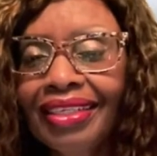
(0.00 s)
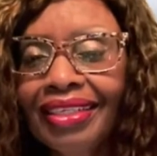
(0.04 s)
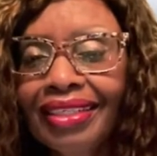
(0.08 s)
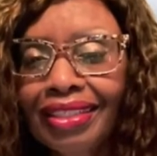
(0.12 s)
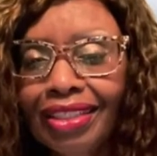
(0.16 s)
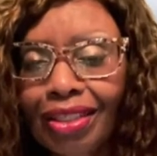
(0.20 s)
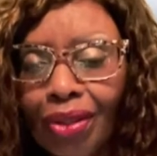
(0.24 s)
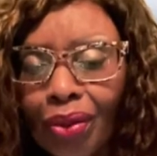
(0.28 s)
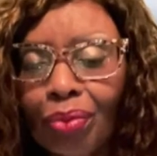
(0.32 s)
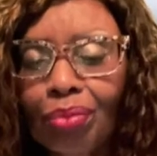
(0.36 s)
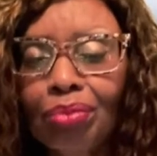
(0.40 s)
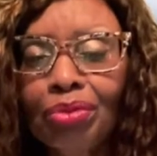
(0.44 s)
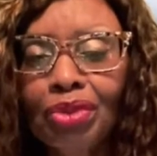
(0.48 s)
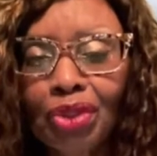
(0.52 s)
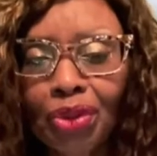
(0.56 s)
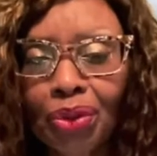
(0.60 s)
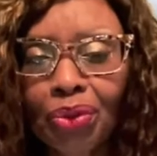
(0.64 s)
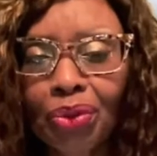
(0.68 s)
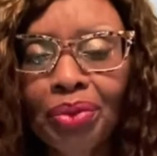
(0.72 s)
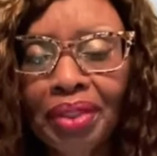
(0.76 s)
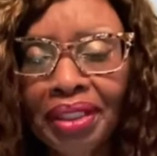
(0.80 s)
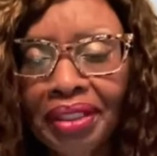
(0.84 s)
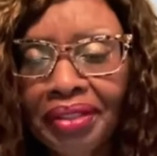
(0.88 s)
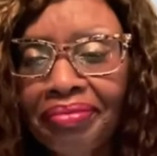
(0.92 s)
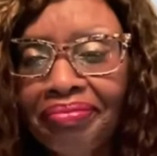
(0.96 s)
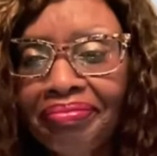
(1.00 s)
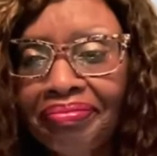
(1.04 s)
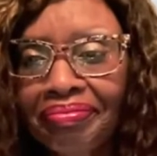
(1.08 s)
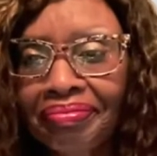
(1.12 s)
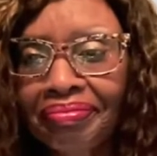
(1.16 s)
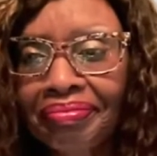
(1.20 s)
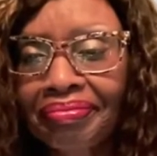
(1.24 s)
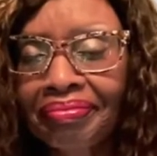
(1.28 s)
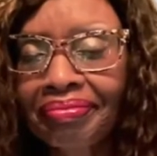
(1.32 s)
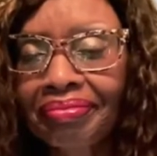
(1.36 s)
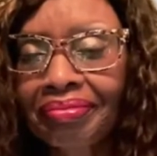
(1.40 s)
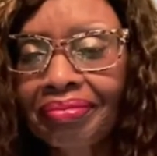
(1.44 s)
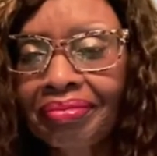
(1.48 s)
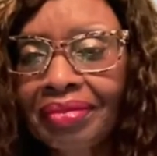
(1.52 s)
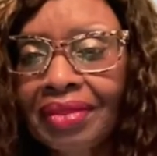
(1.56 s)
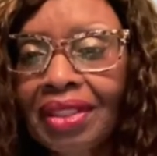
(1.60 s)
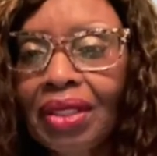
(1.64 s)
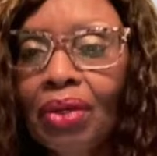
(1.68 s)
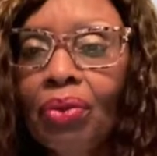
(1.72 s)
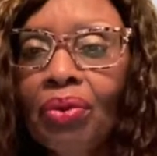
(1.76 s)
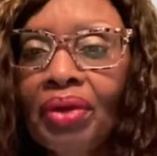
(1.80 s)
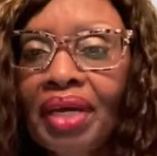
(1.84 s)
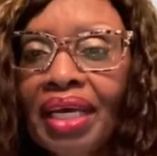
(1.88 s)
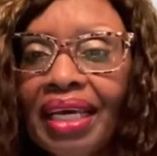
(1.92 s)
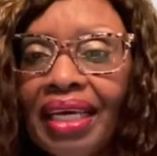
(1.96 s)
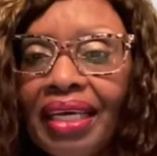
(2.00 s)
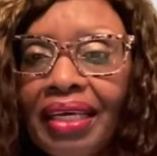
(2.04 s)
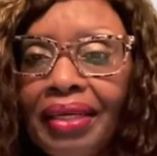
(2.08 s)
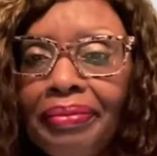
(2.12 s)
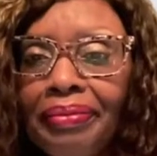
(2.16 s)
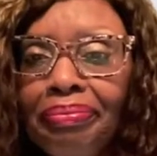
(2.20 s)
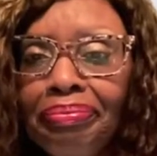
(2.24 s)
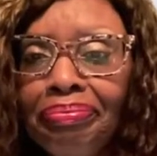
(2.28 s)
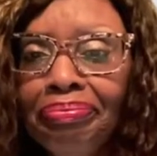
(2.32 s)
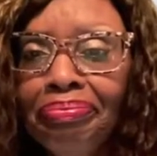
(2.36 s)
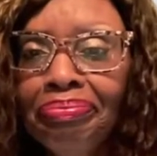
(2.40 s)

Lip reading: Don't do it. Okay?